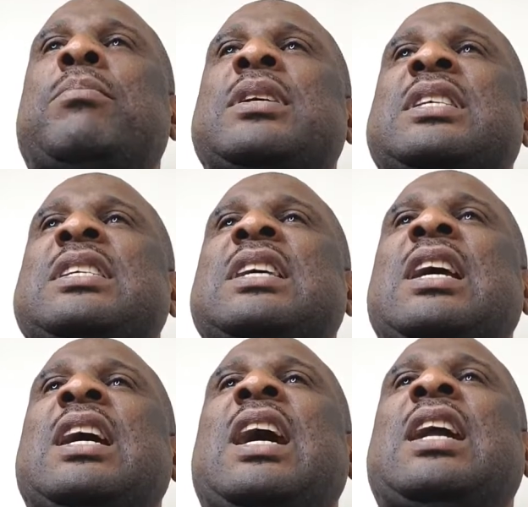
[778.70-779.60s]
and mercies,
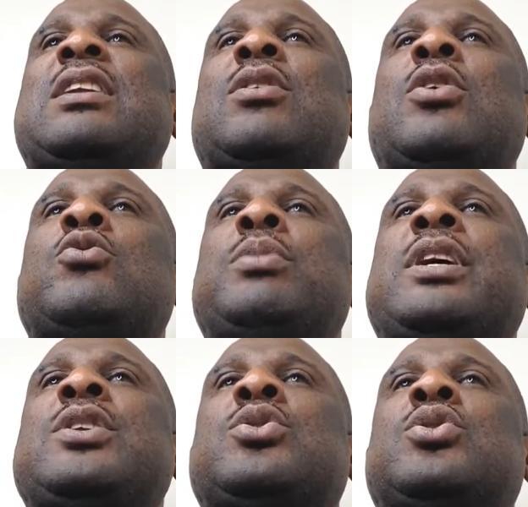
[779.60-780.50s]
and God will
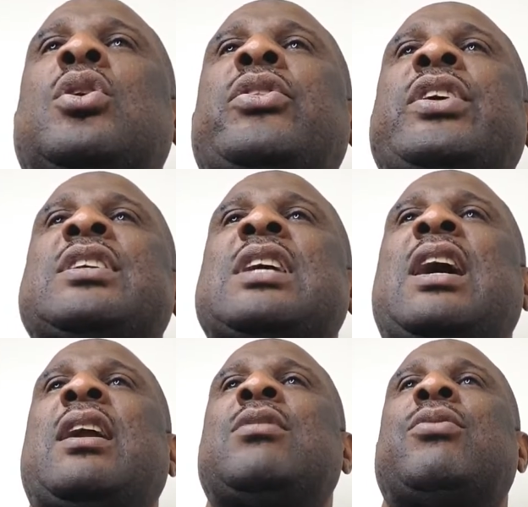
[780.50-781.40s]
begin to turn things
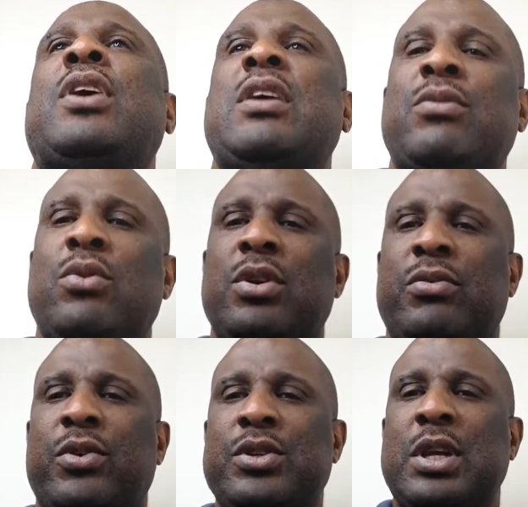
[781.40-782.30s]
around for every one
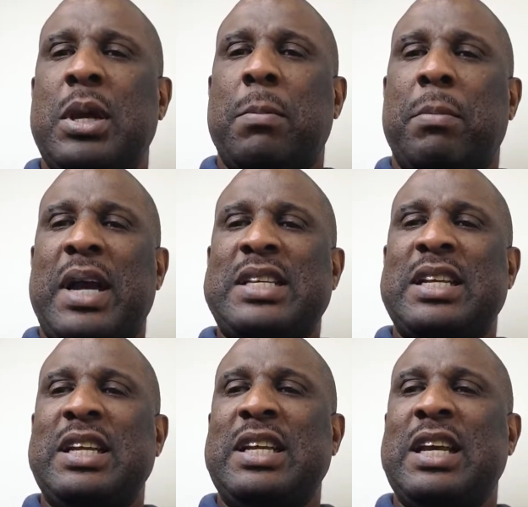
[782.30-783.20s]
of us
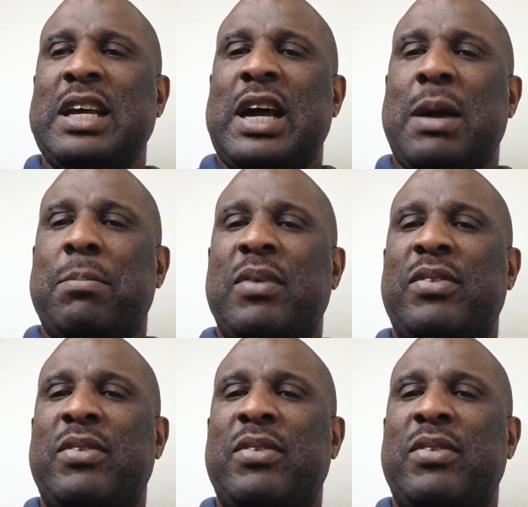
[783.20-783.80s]
mightily and